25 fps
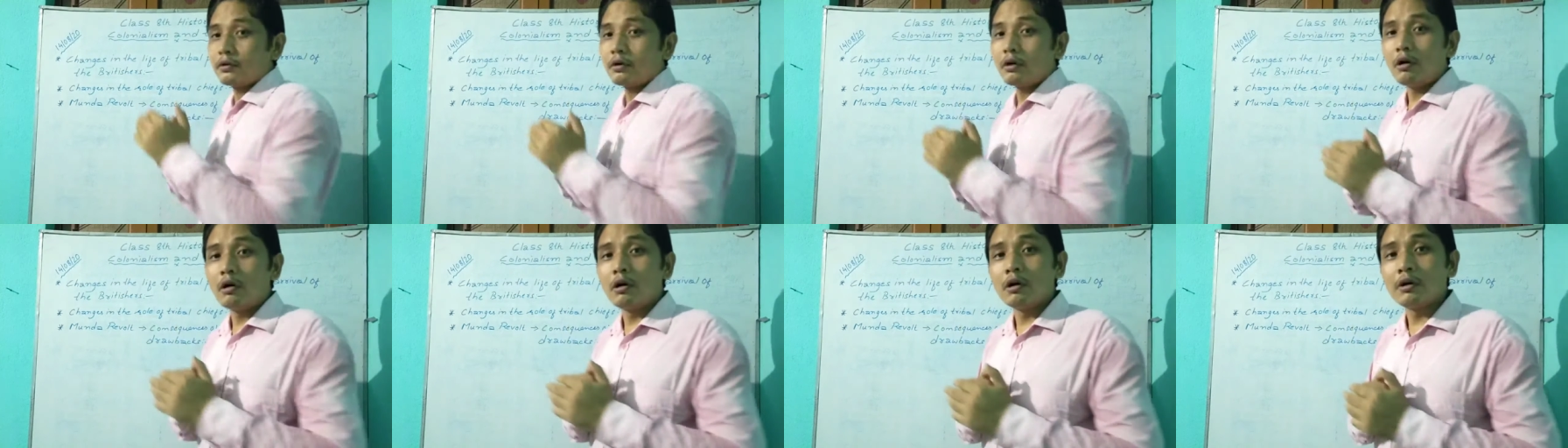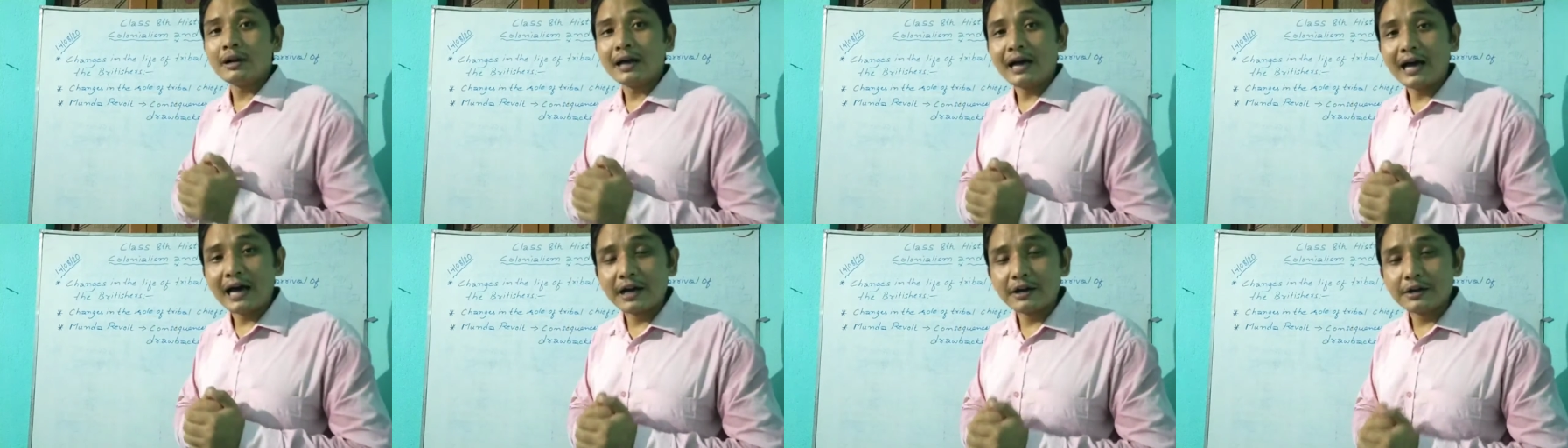
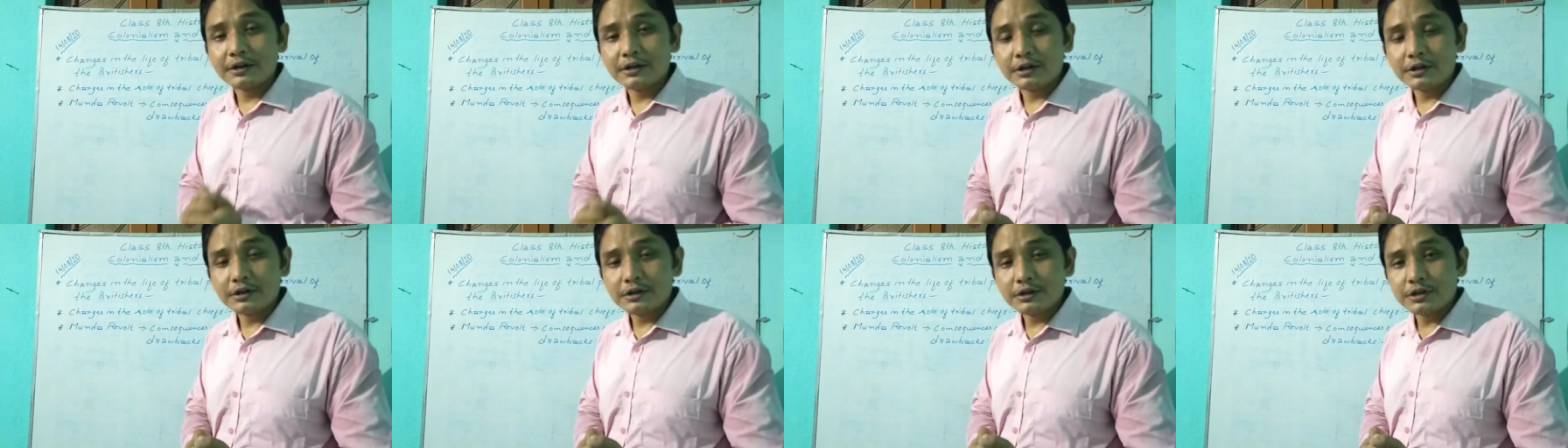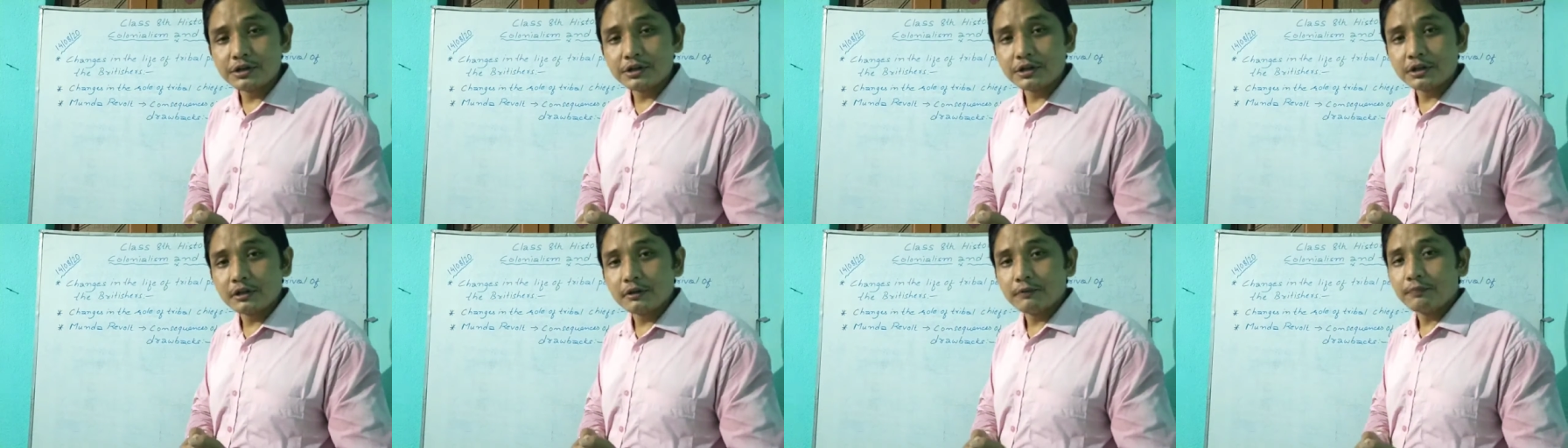own
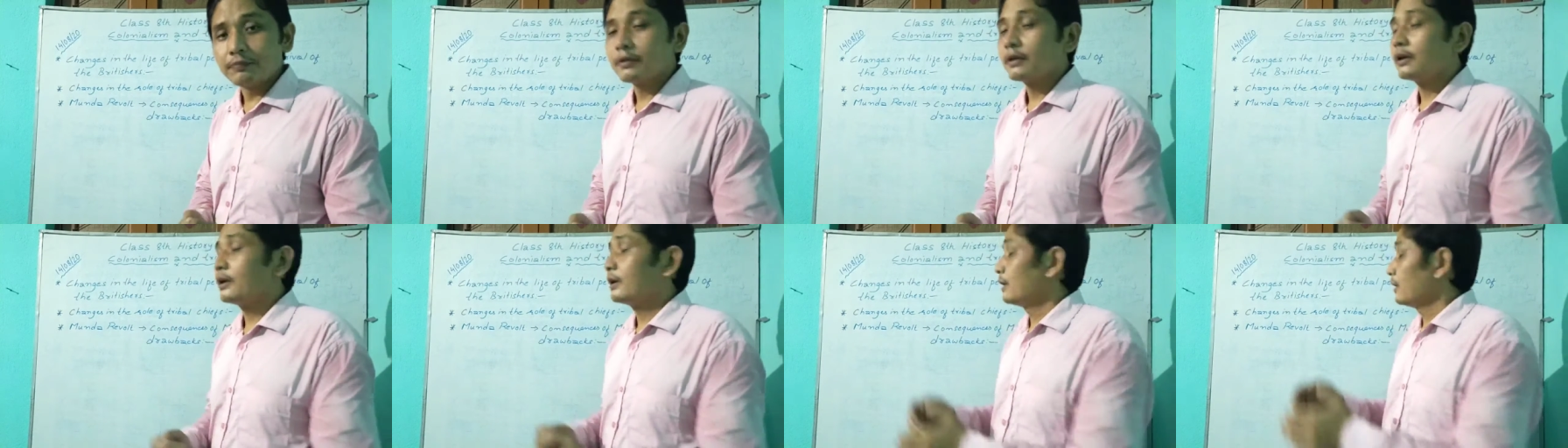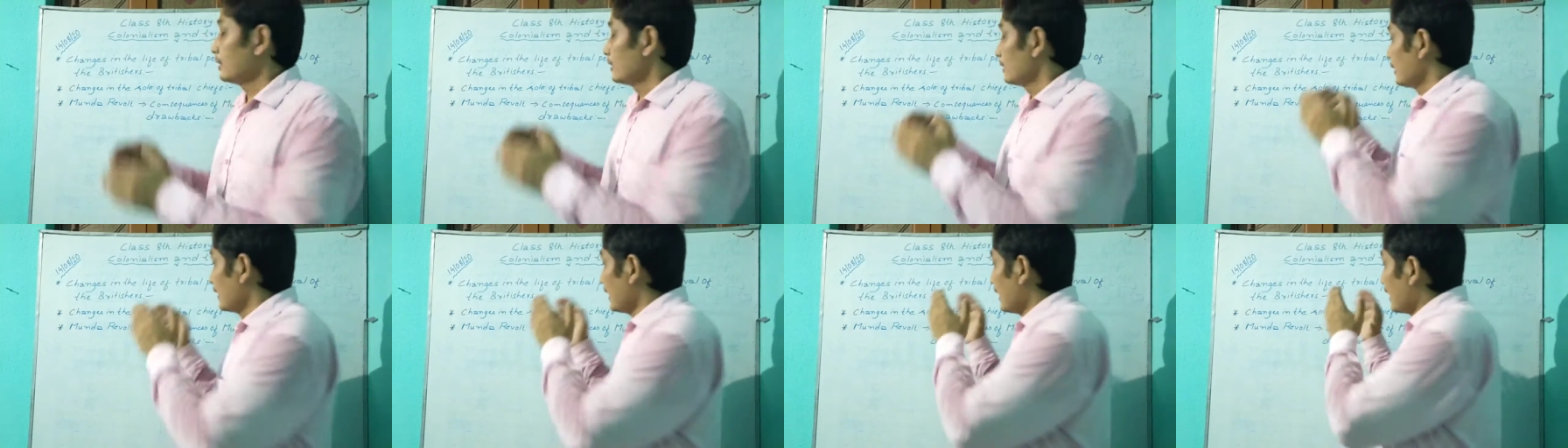identity
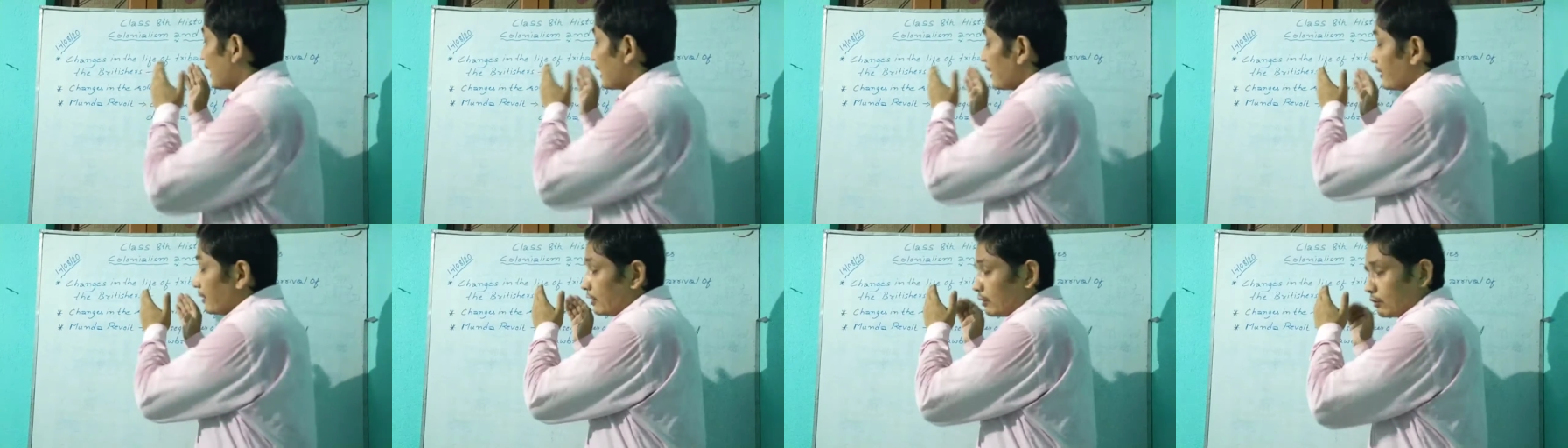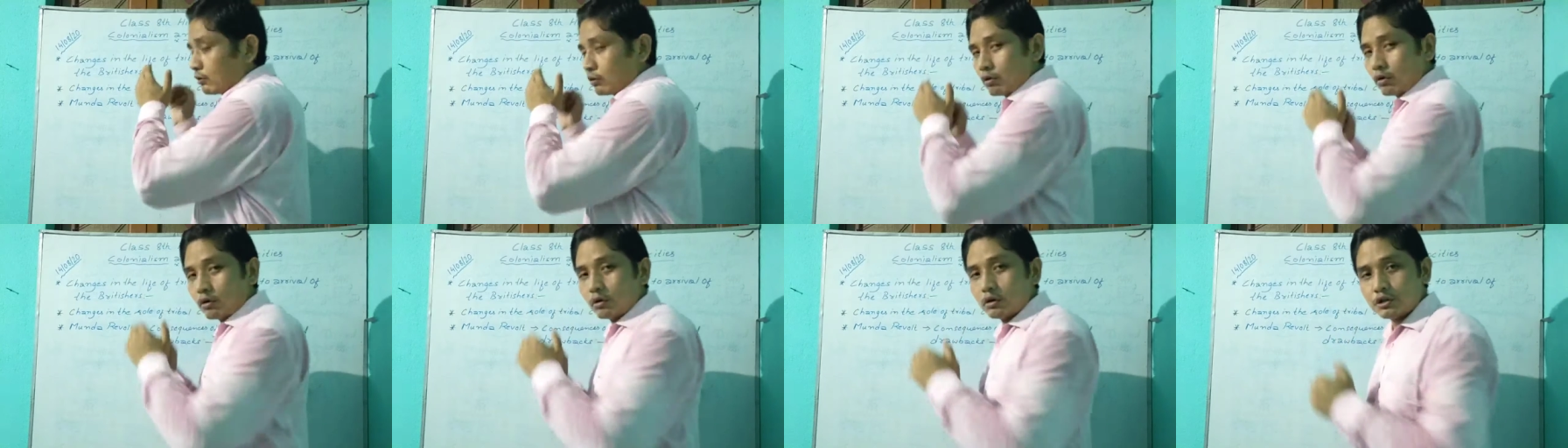
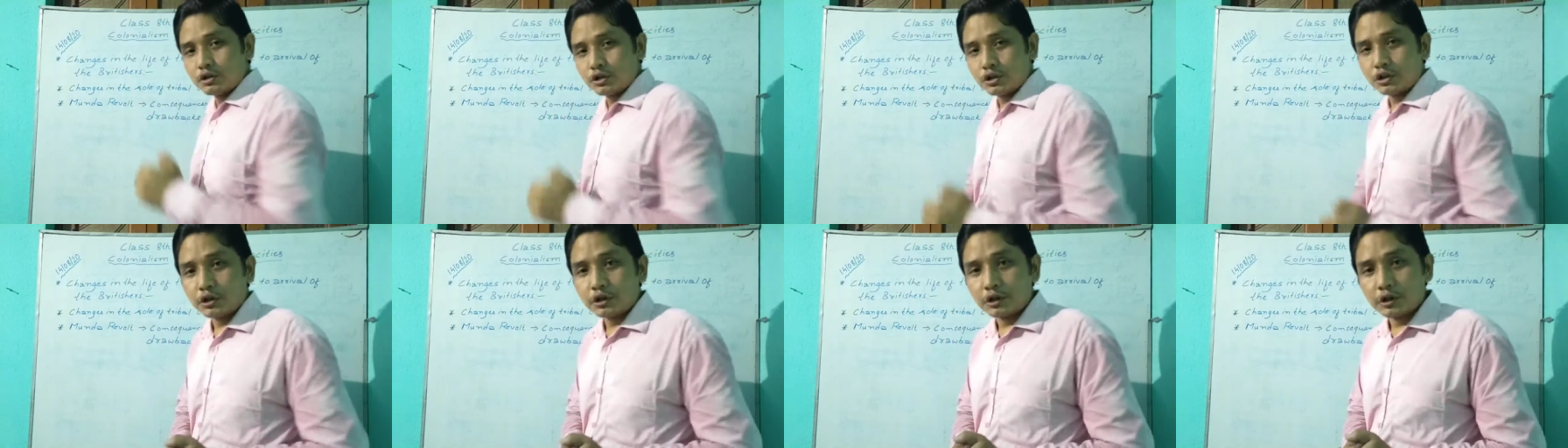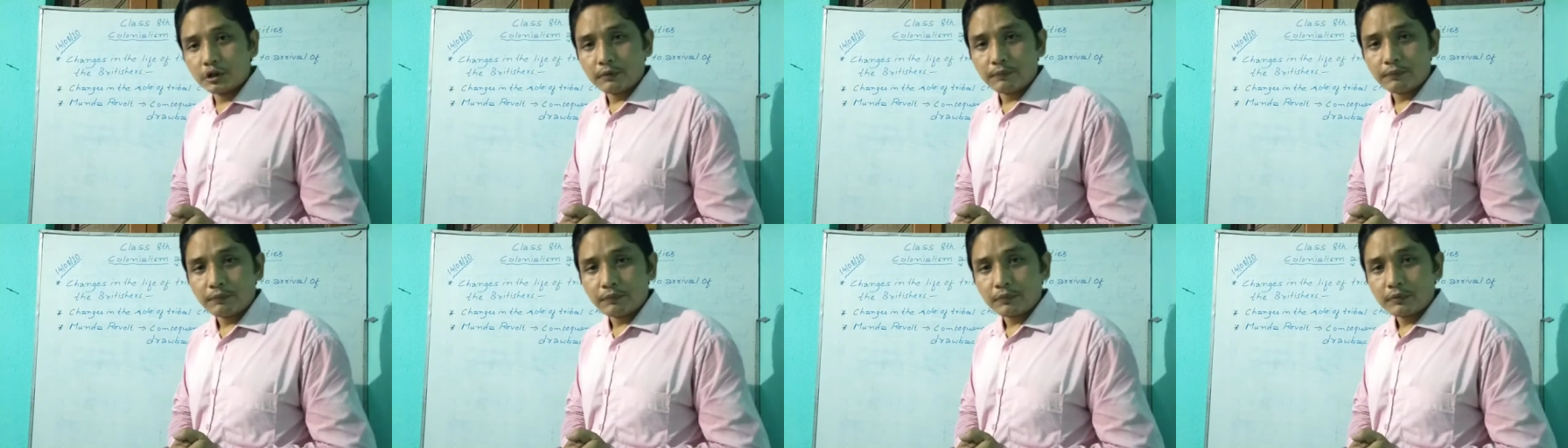and culture.